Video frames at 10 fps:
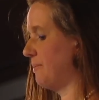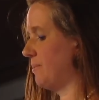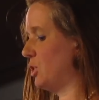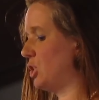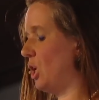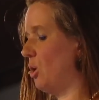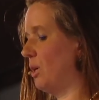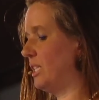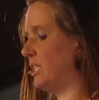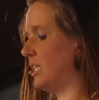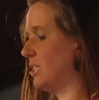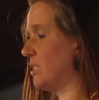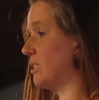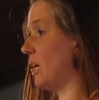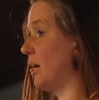So it
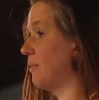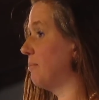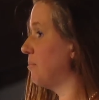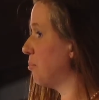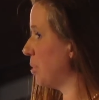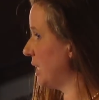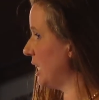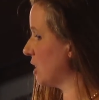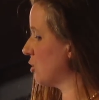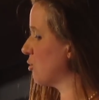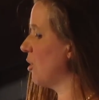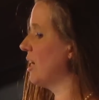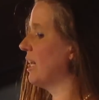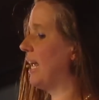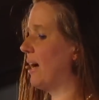is pretty
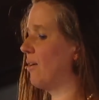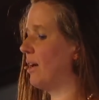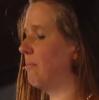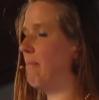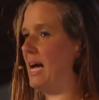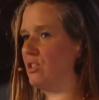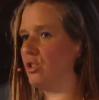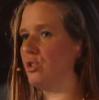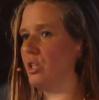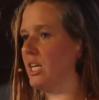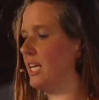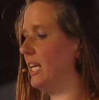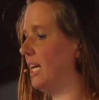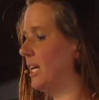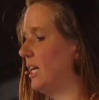extraordinary master
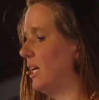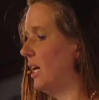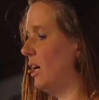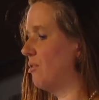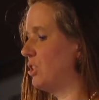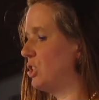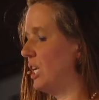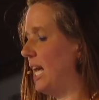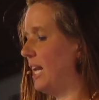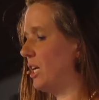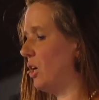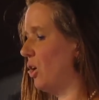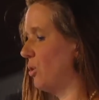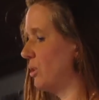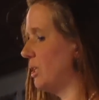key of the genetic
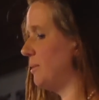code.